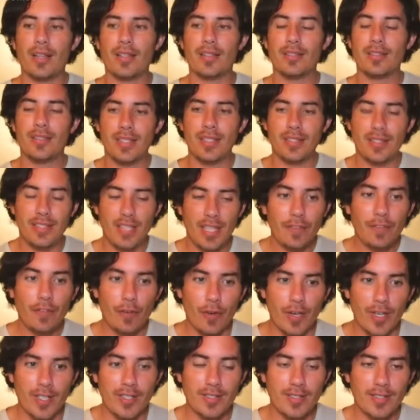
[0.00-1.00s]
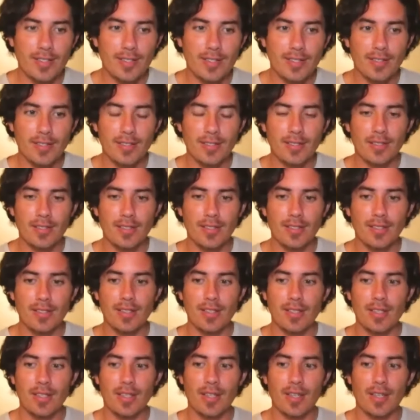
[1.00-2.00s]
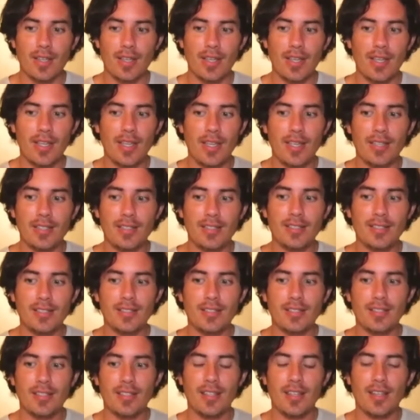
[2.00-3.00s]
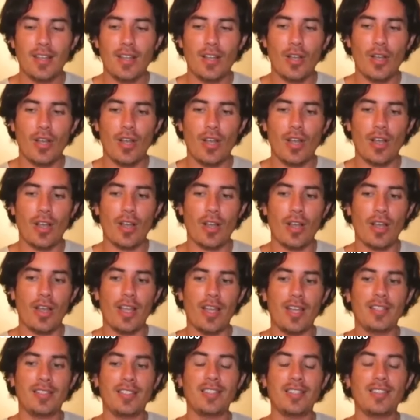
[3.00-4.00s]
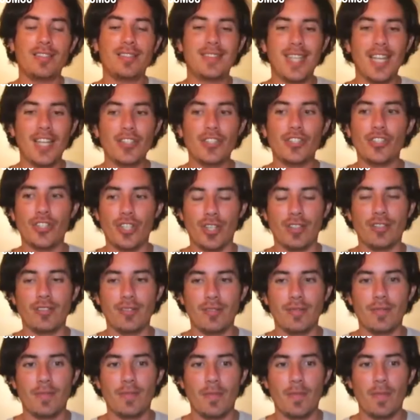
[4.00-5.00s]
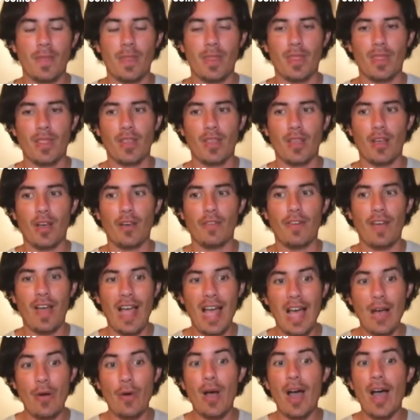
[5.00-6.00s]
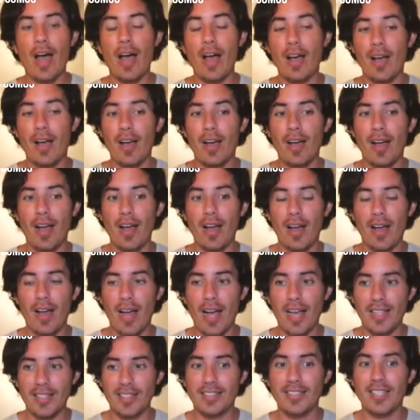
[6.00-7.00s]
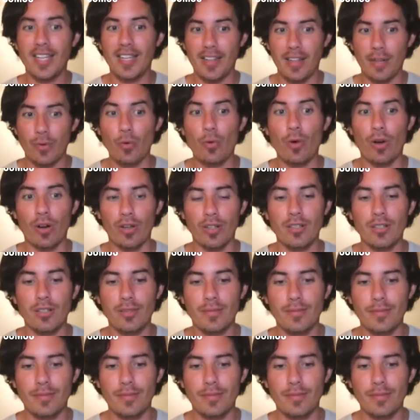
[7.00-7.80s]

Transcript: The difference is in the intention of how I say the word.